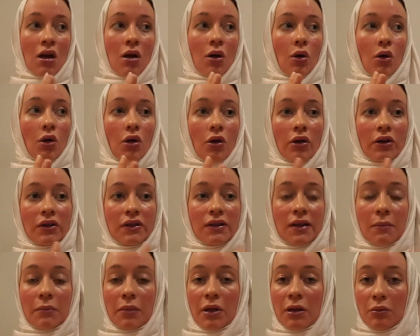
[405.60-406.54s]
Or
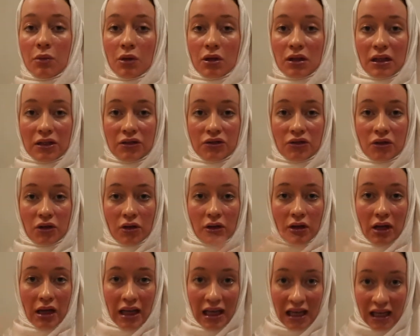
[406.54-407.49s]
some people enjoy
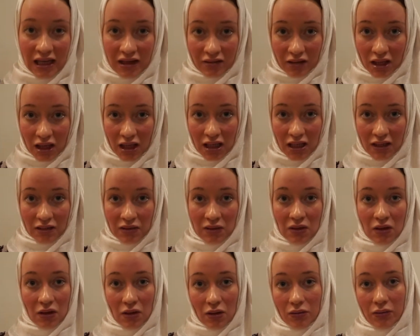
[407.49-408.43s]
hearing it, you
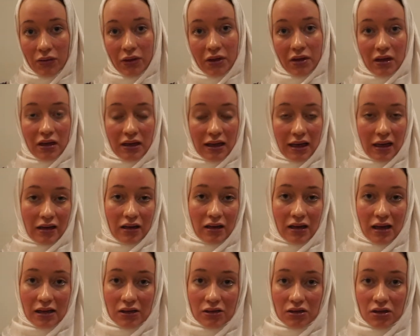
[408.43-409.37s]
know, during like
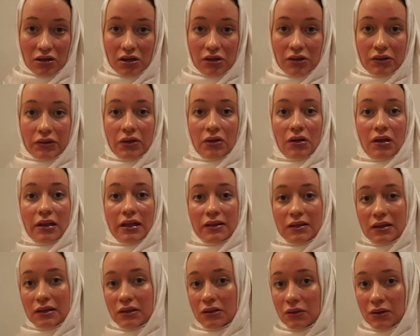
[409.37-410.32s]
lectures or
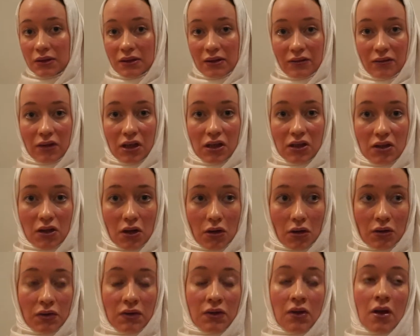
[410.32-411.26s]
listen to some
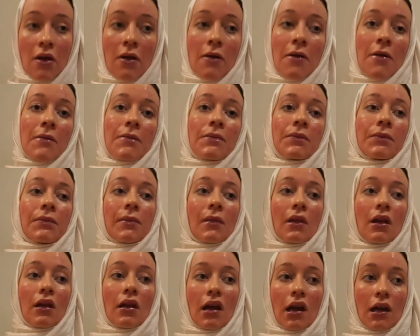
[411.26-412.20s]
videos.
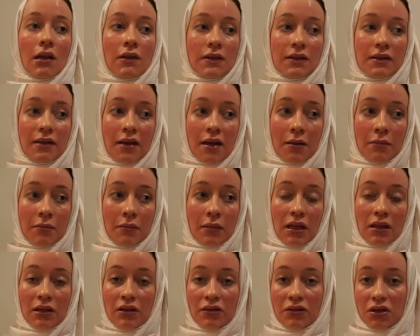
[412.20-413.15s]
And some
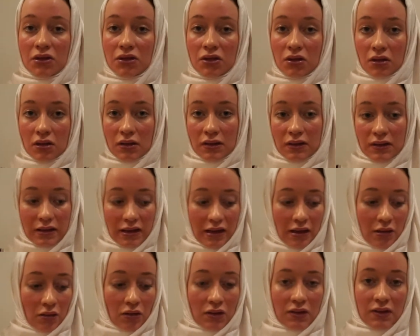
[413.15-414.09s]
individuals, they
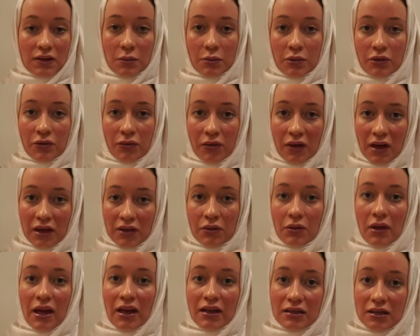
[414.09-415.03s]
also prefer to
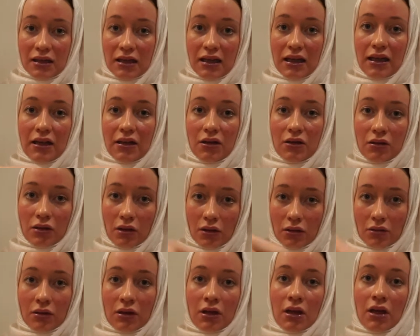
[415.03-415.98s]
actually, you
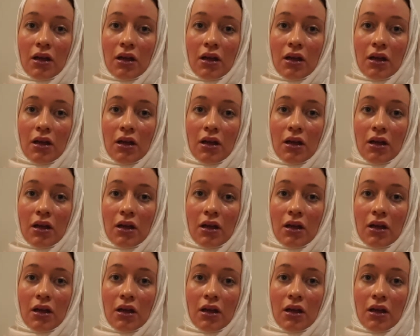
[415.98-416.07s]
know,